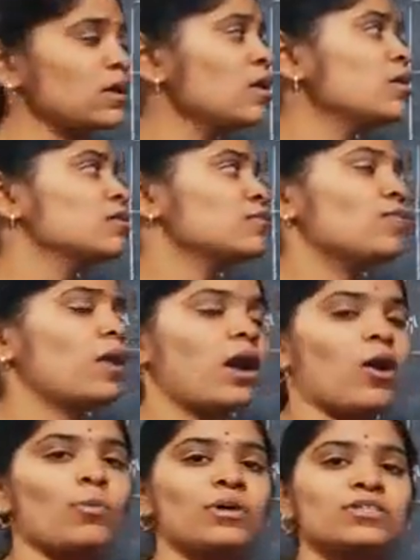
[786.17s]
how
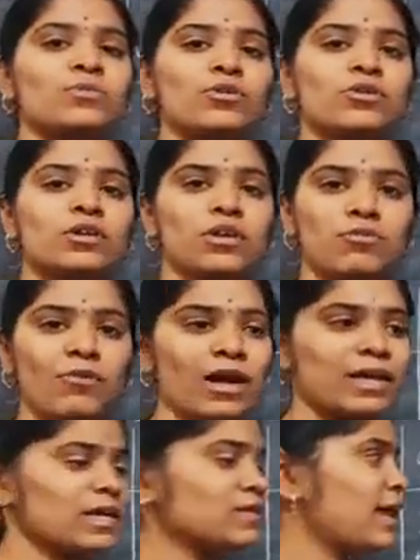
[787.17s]
much amount
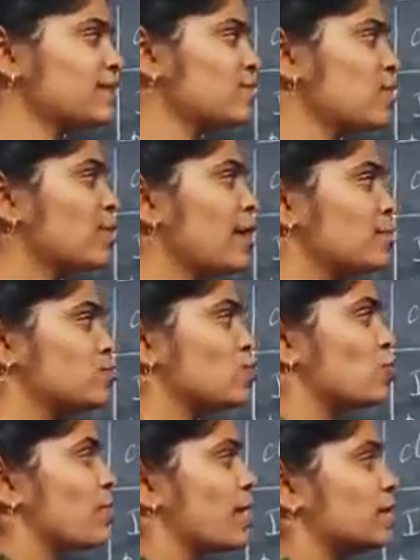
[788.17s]
required that will be absorbed
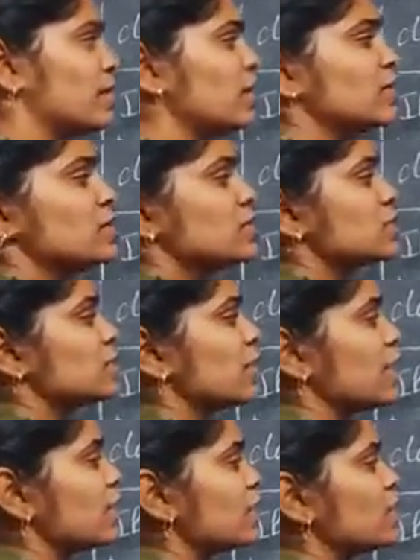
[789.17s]
by the silt
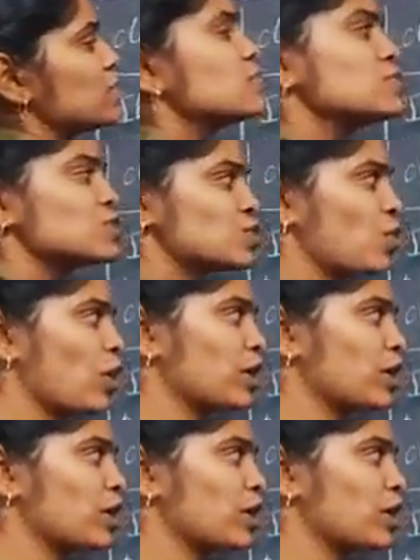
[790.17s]
soil.